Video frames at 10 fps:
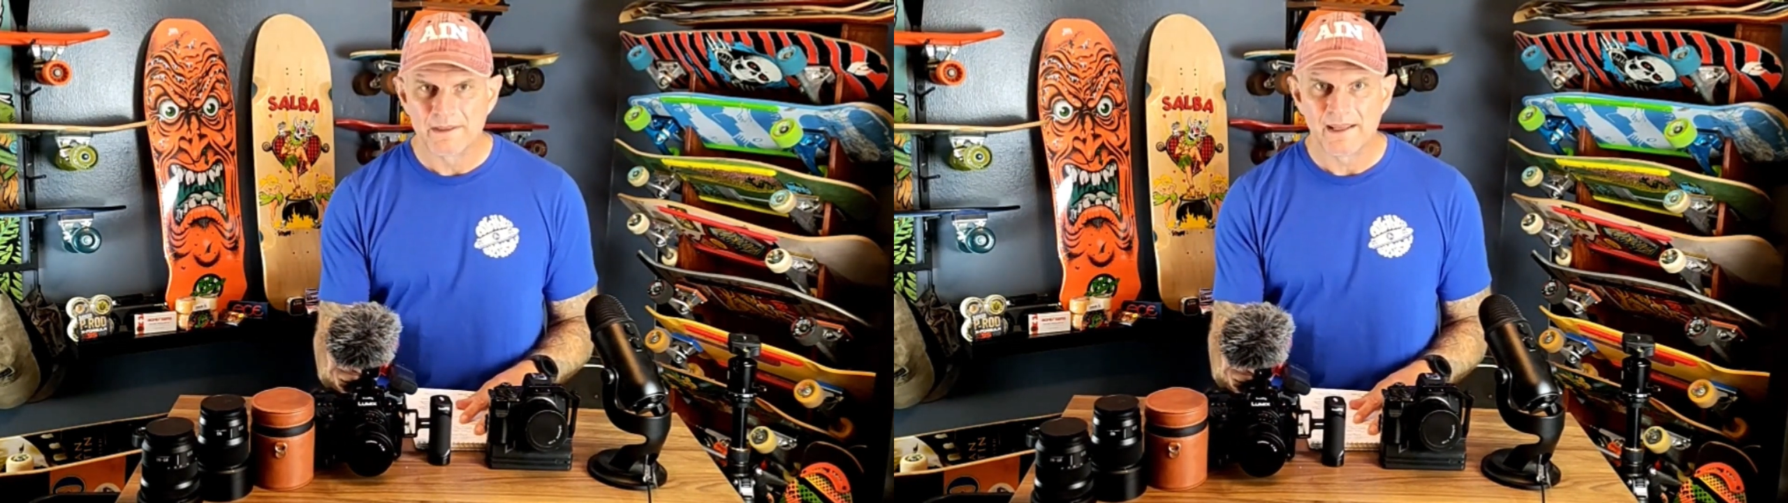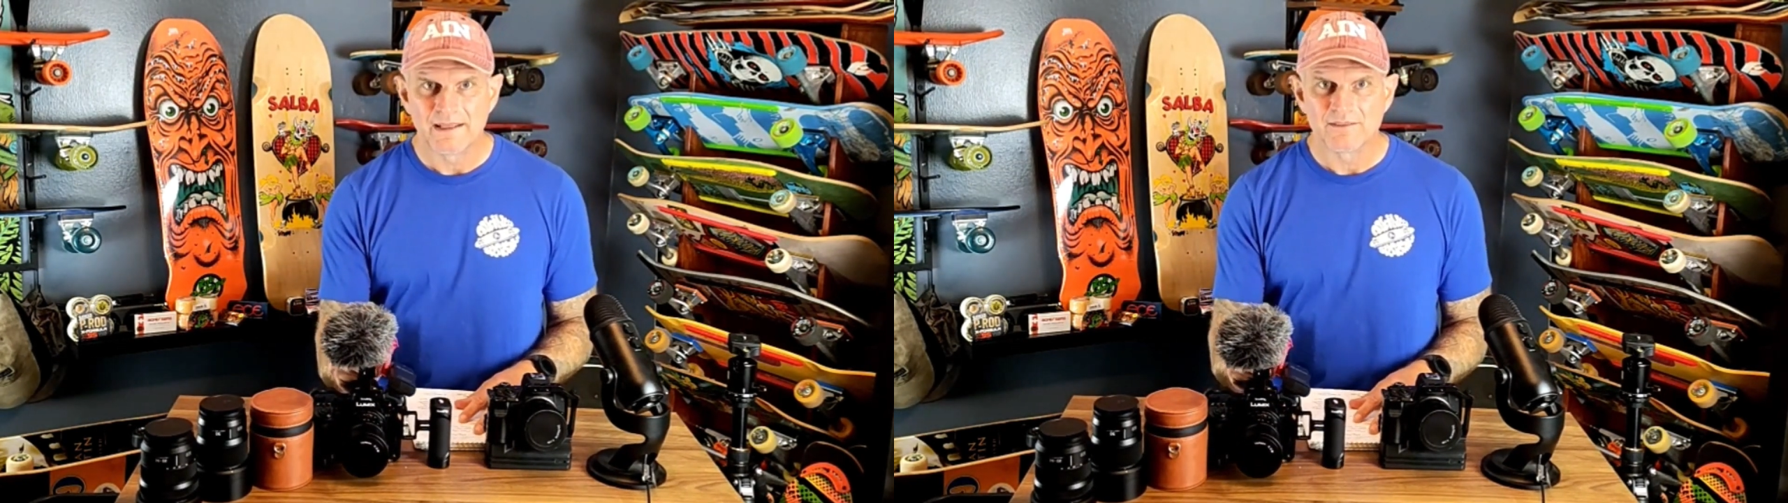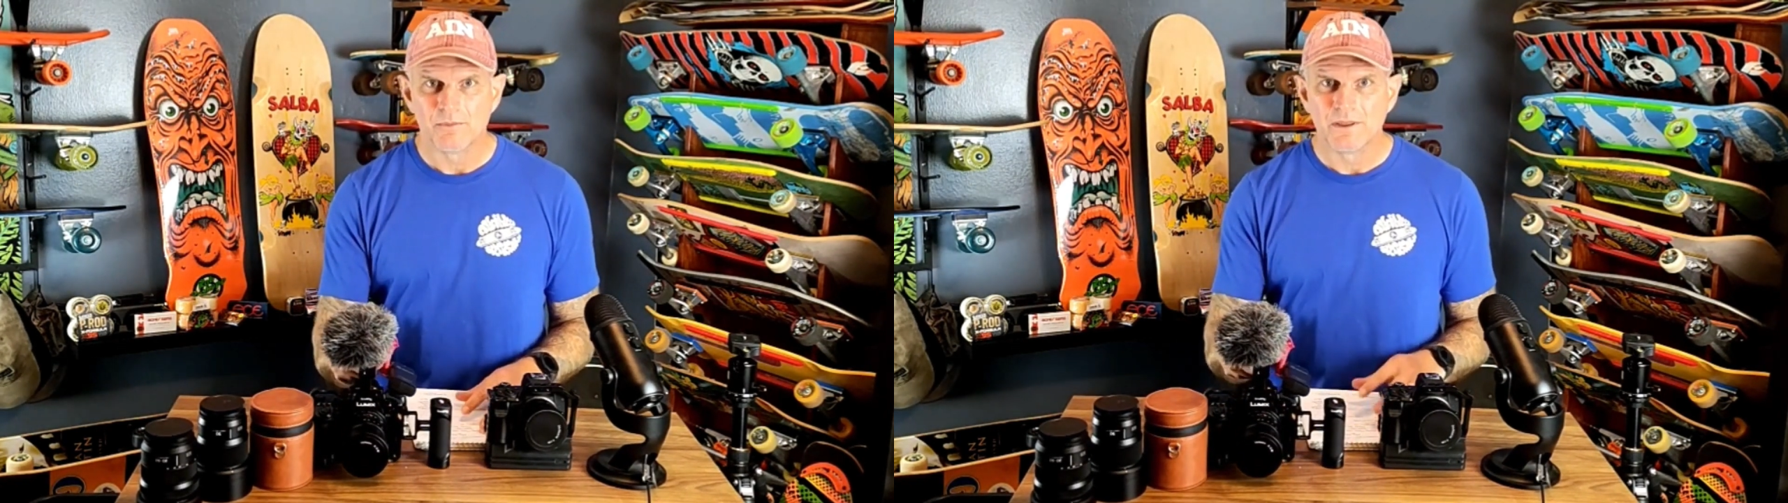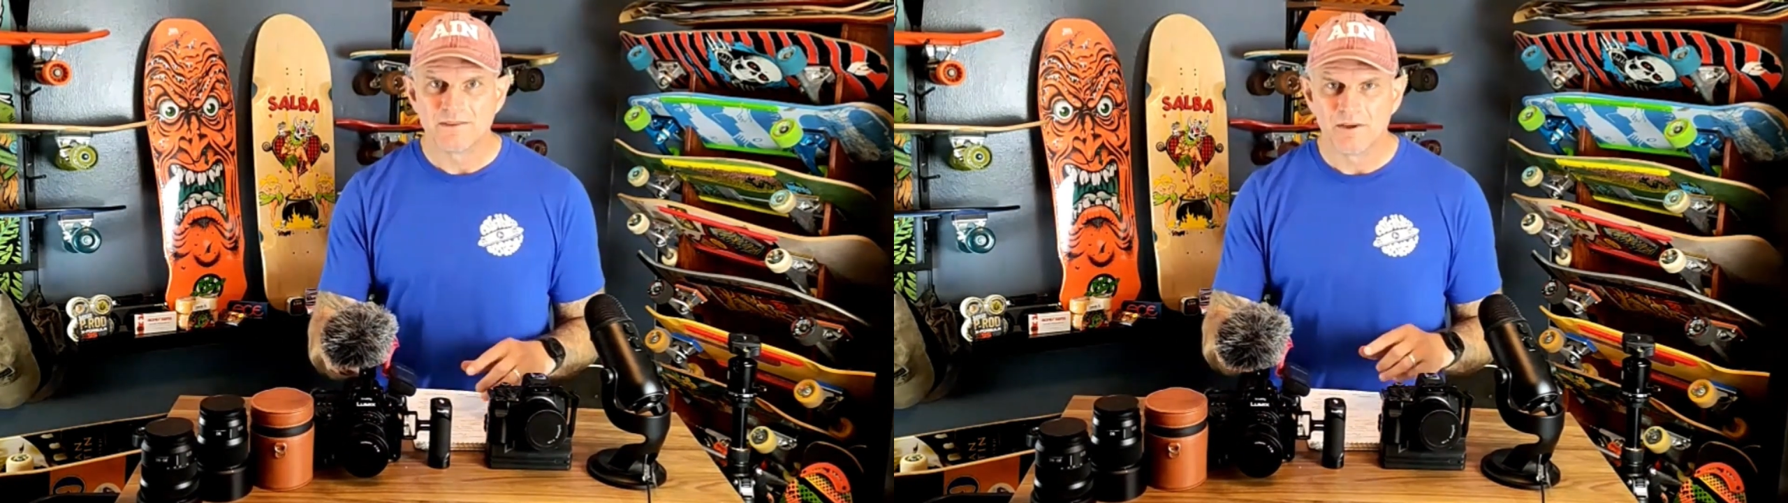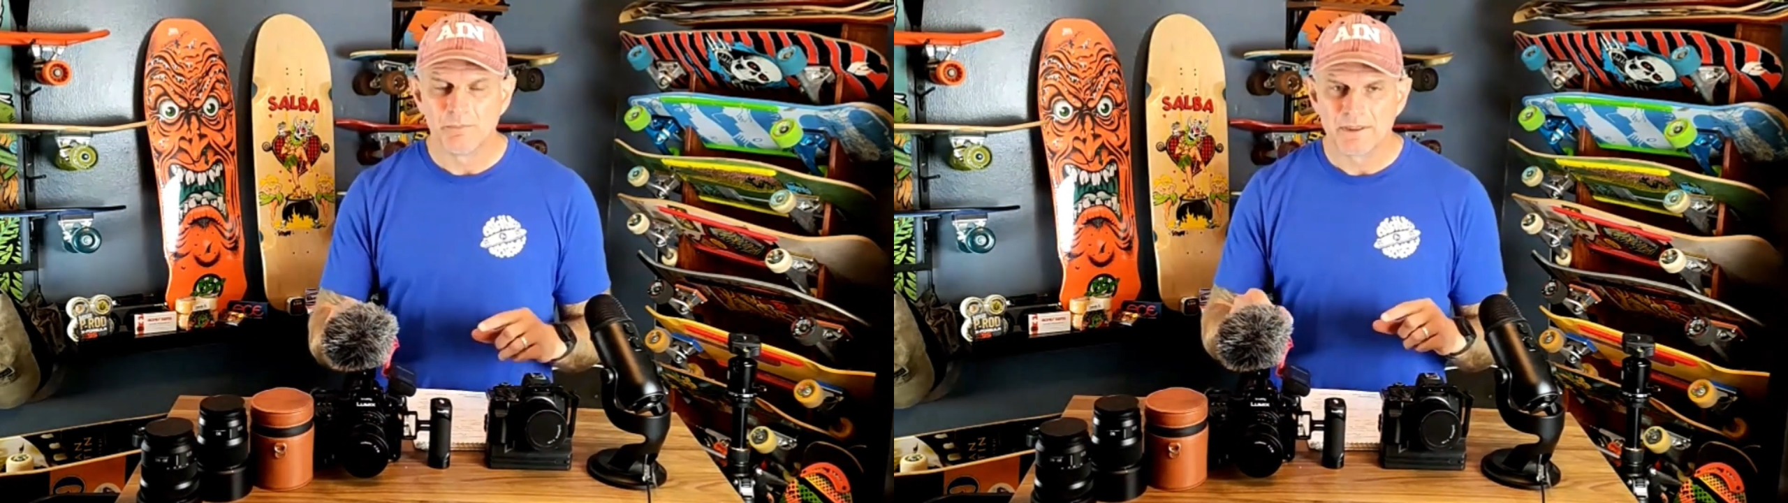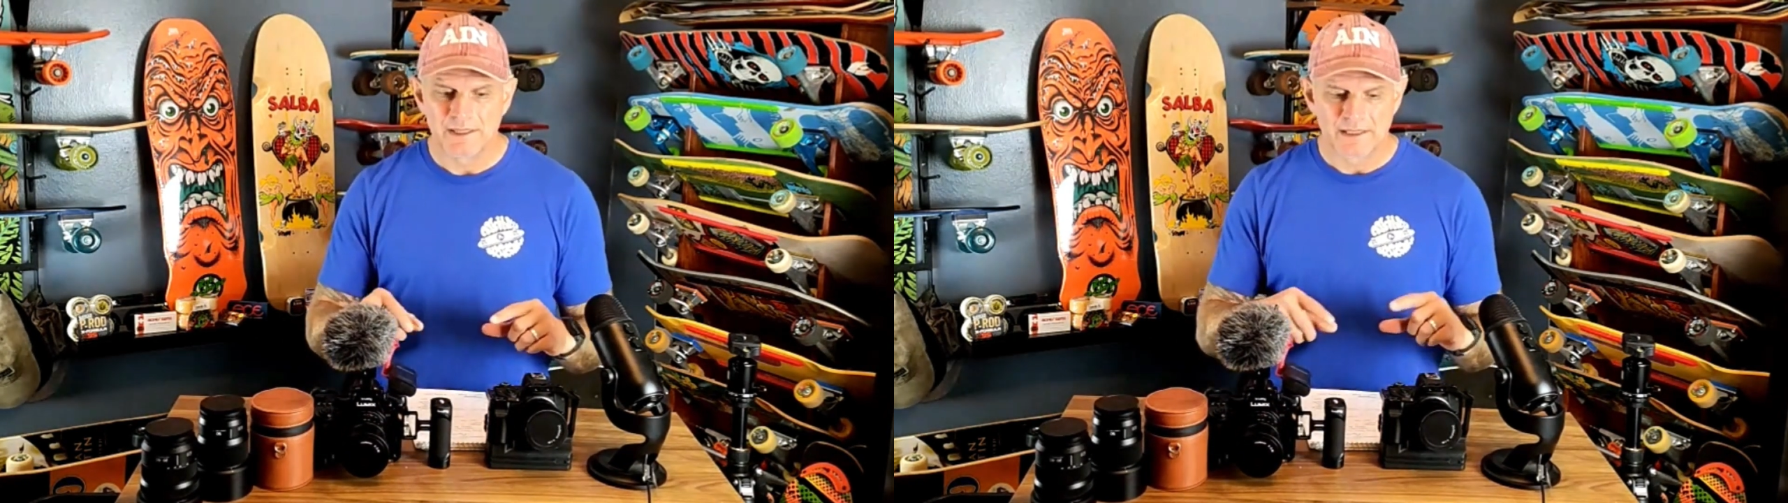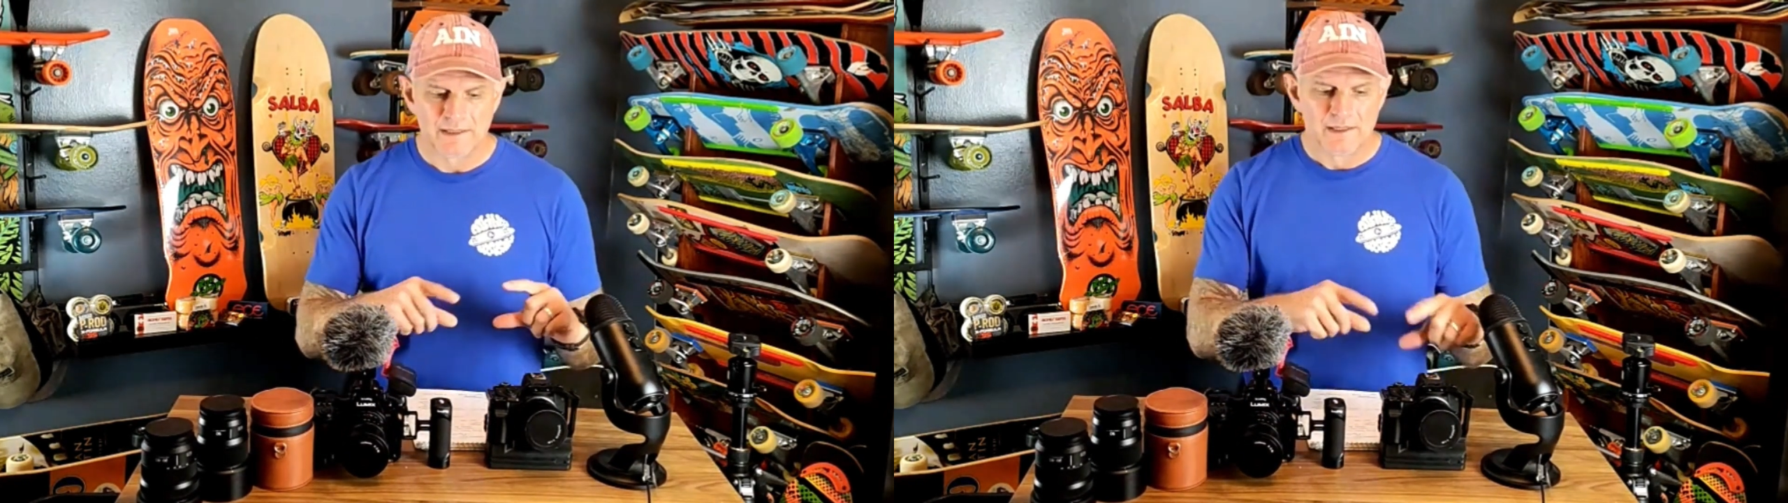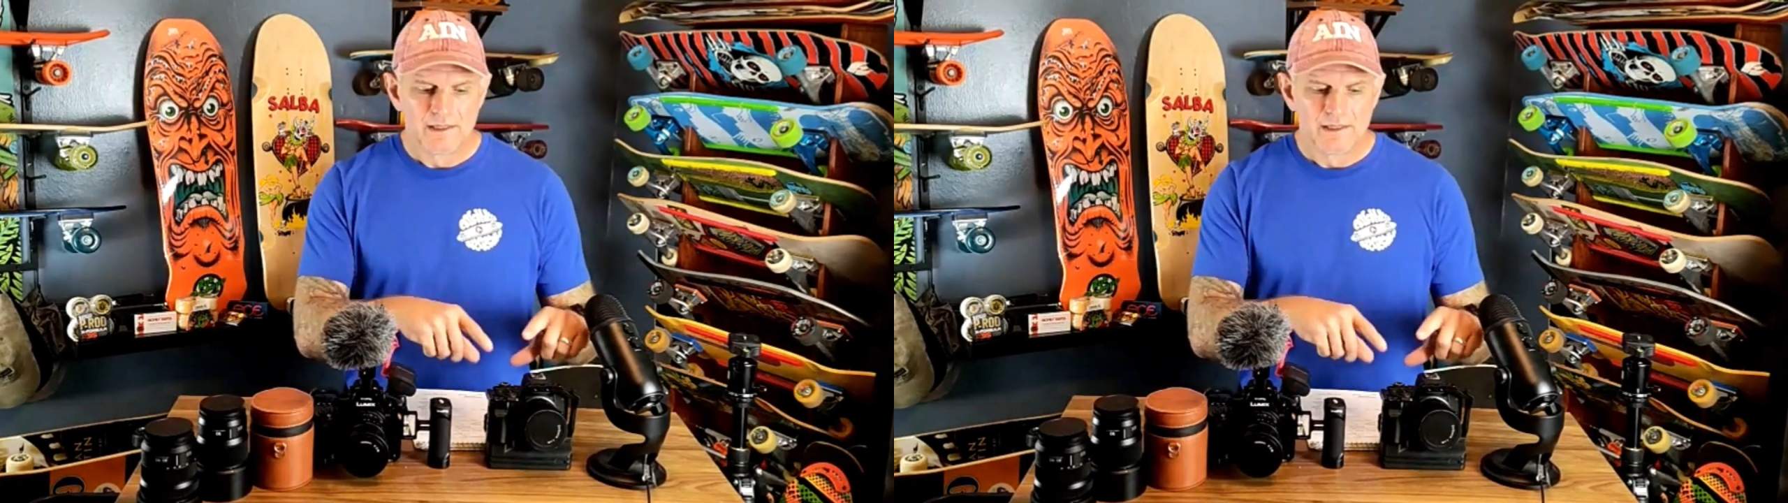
gate. So what is open gate?